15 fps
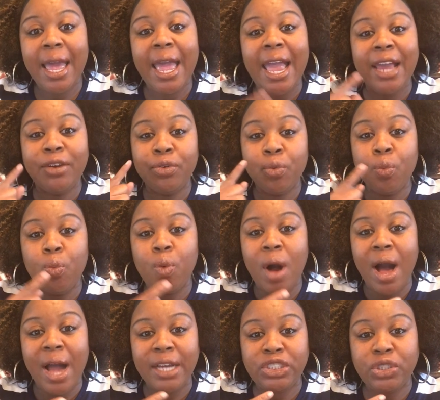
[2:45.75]
and
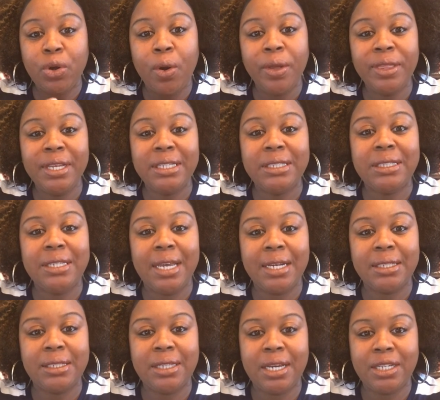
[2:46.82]
watch on this
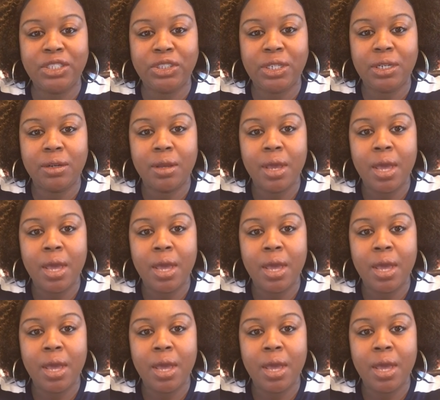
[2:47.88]
next section.